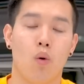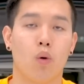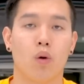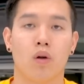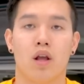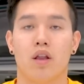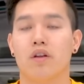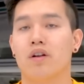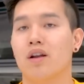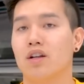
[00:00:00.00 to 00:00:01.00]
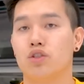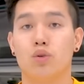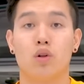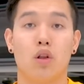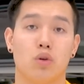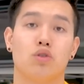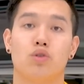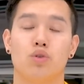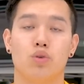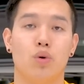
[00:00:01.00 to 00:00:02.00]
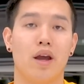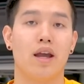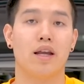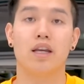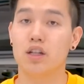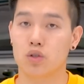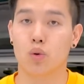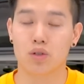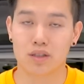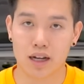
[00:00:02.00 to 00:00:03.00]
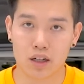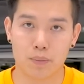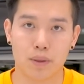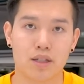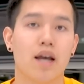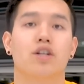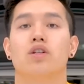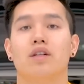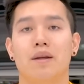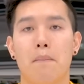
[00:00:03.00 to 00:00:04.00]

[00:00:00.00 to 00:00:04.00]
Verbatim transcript: or they're not too close to a heat source that could potentially